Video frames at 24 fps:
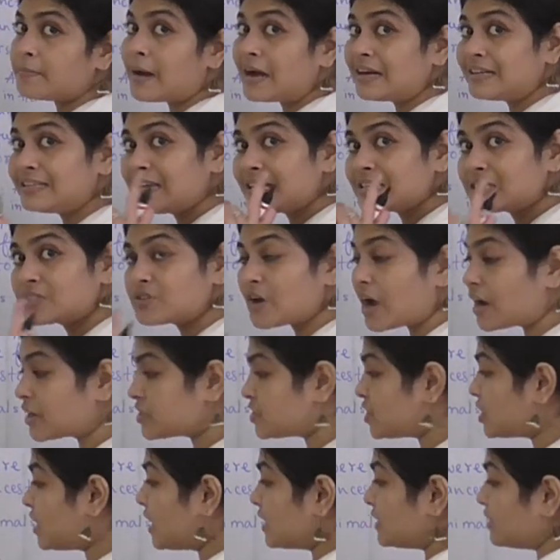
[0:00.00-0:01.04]
but their
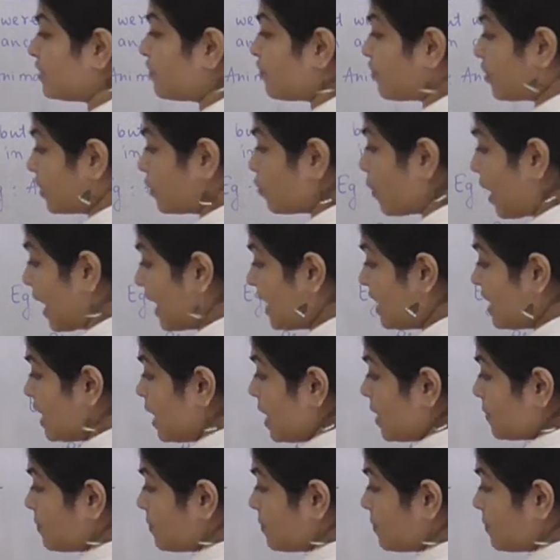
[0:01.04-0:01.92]
structure are different. Why?